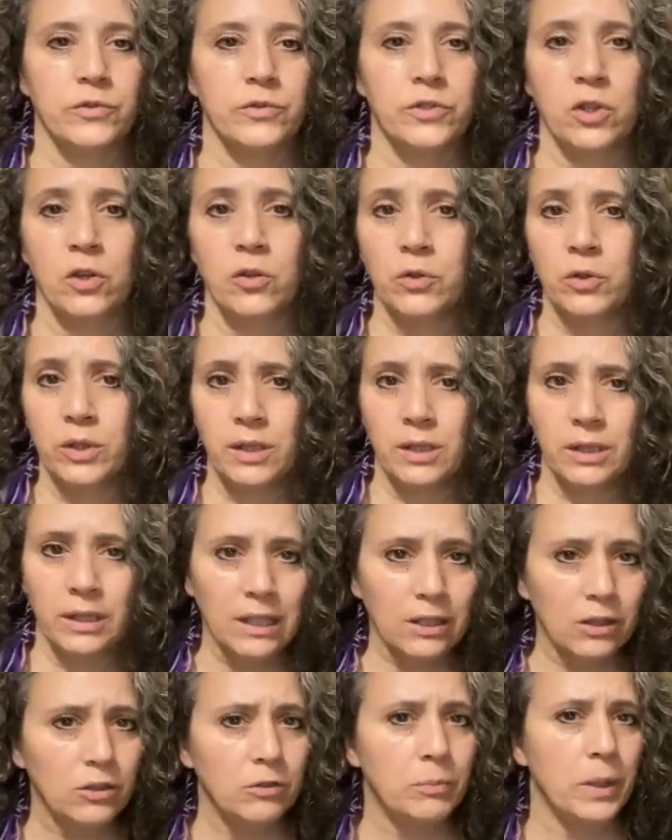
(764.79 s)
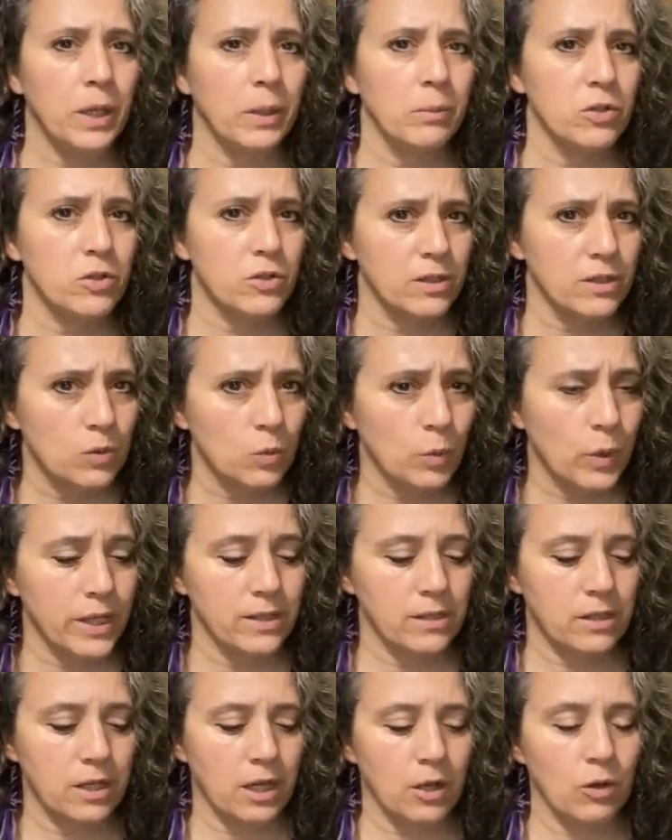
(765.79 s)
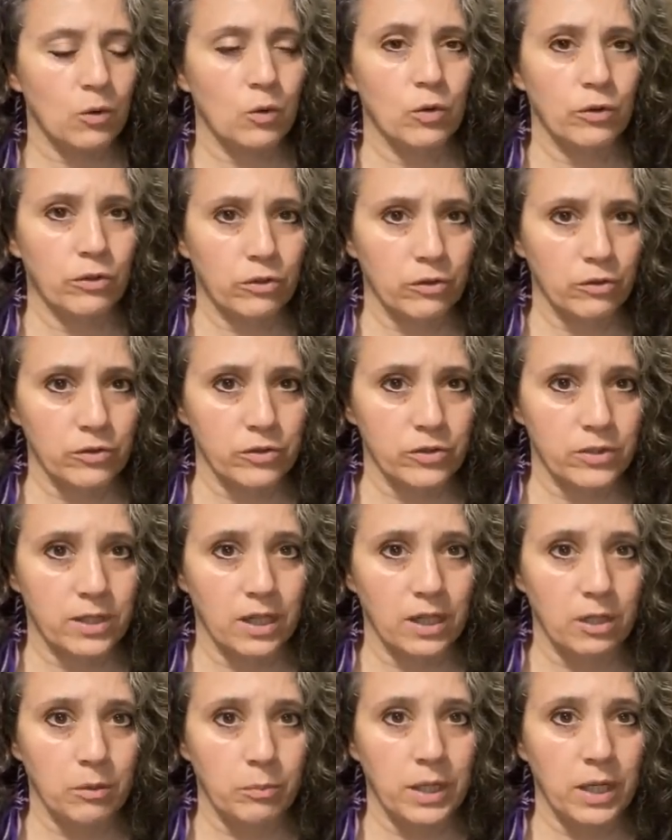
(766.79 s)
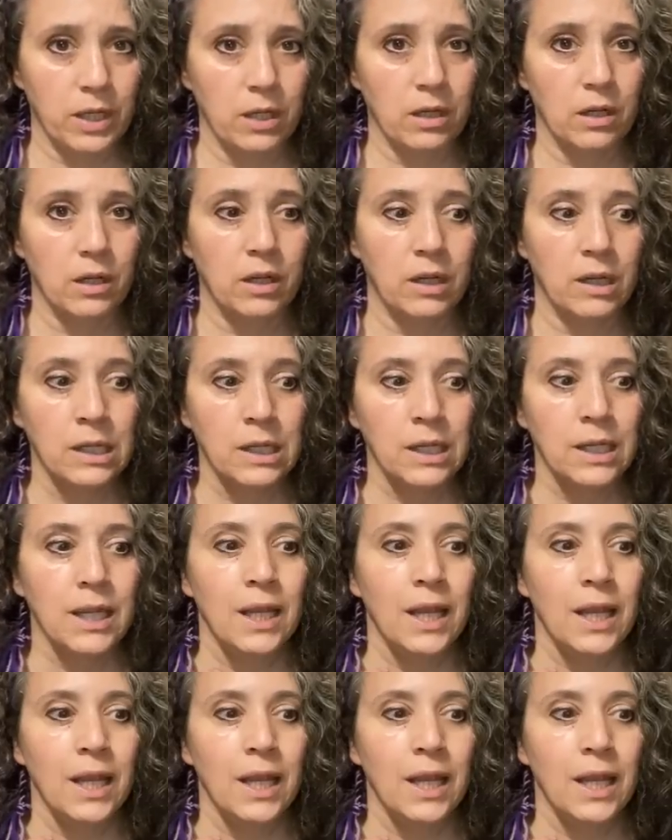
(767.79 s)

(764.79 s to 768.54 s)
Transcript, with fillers: So it'll either publish this Wednesday or Thursday, depending on